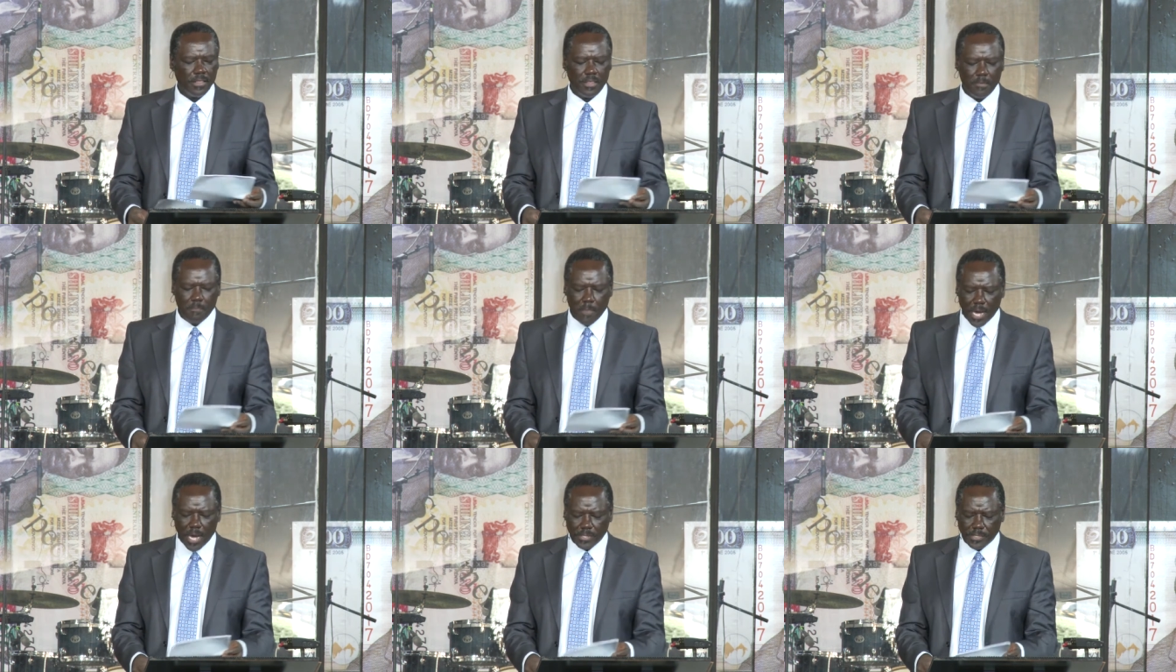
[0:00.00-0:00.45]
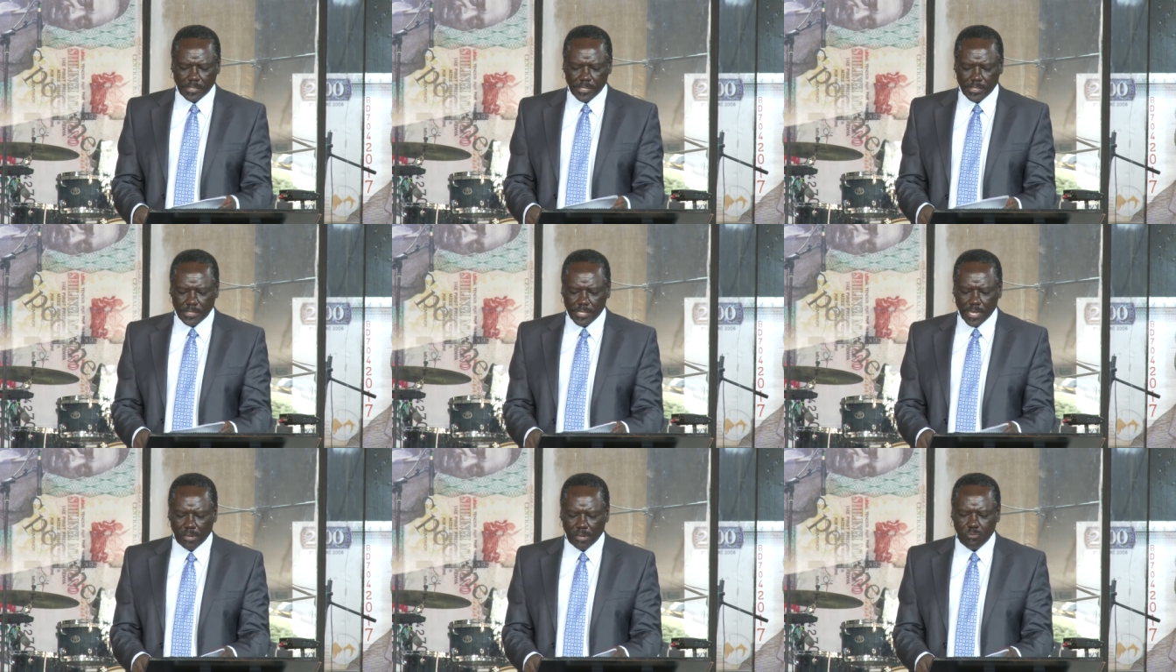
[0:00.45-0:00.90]
The
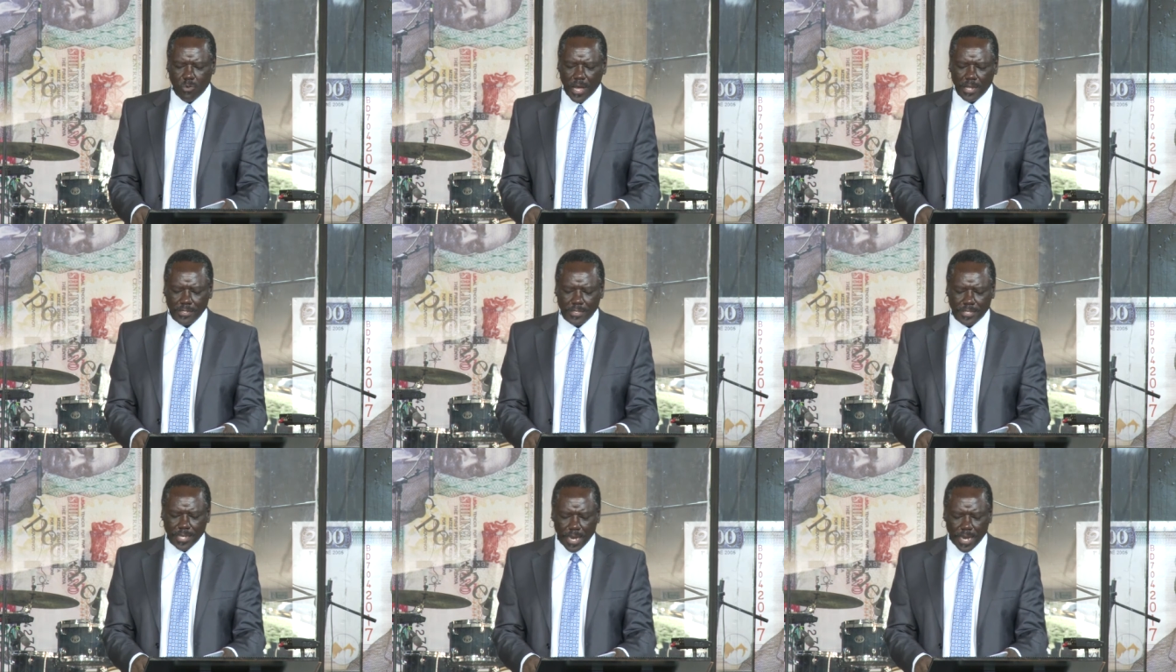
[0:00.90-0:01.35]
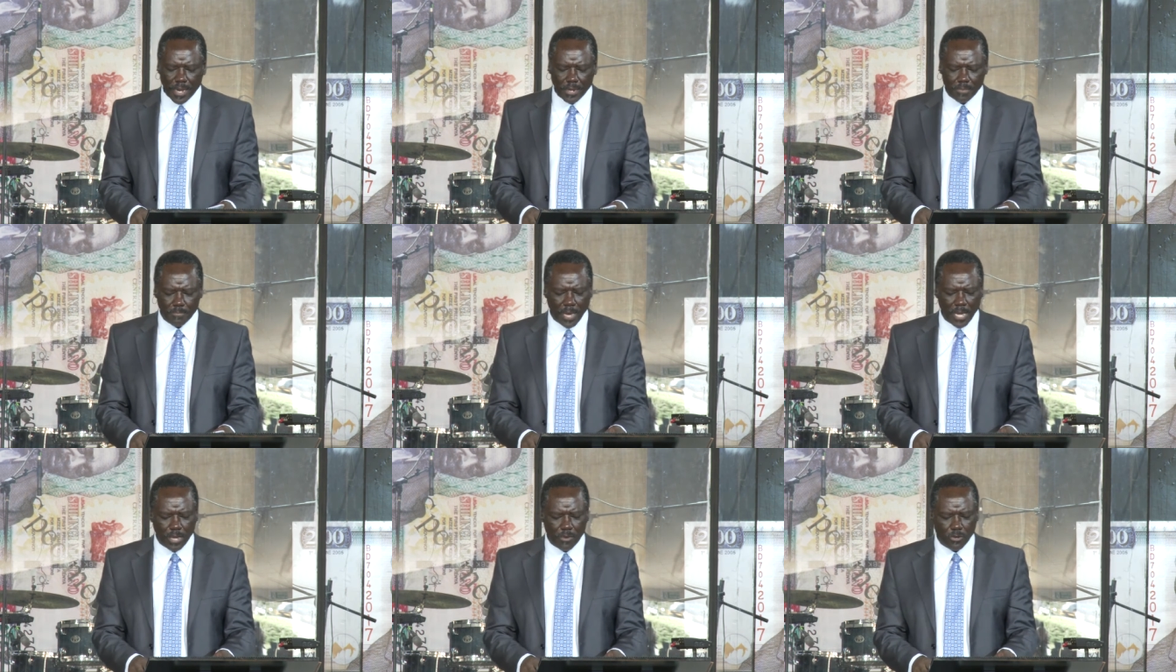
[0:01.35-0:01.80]
master said, "Well
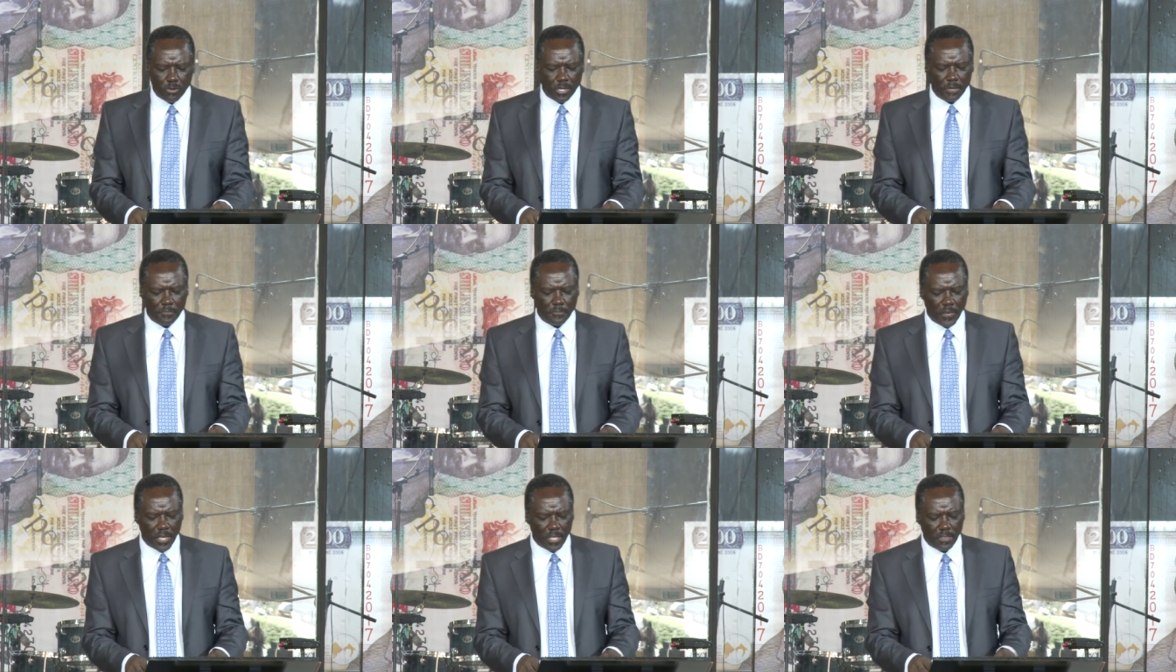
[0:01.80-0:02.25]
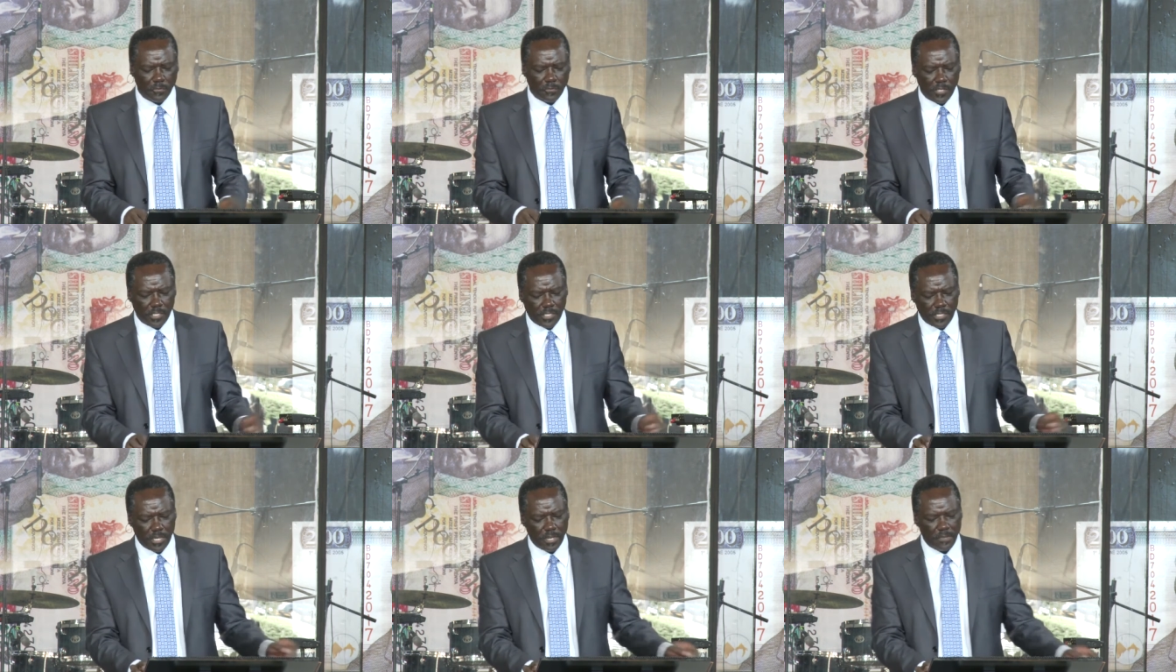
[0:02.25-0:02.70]
done, my good and
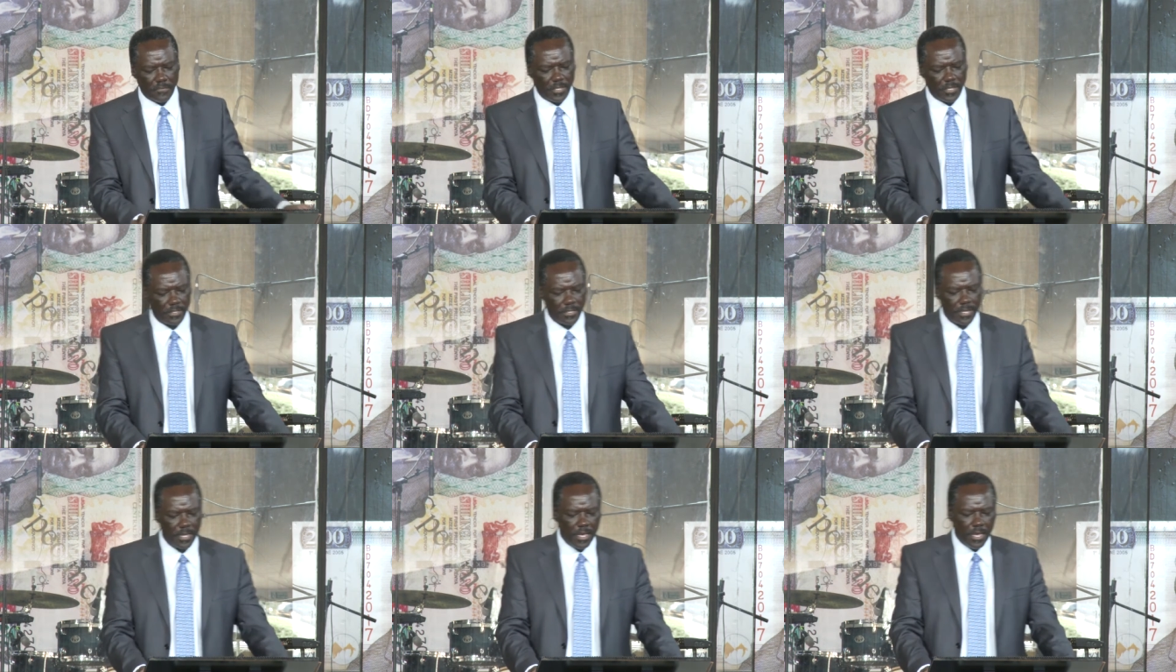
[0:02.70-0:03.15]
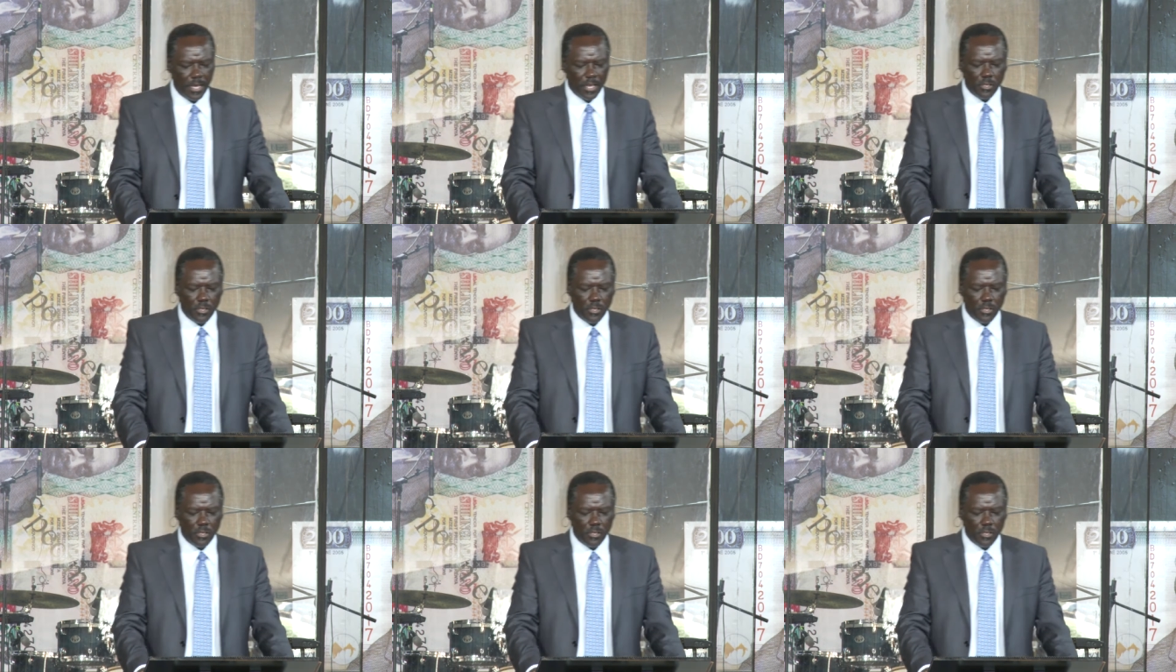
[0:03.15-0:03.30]
faithful servant.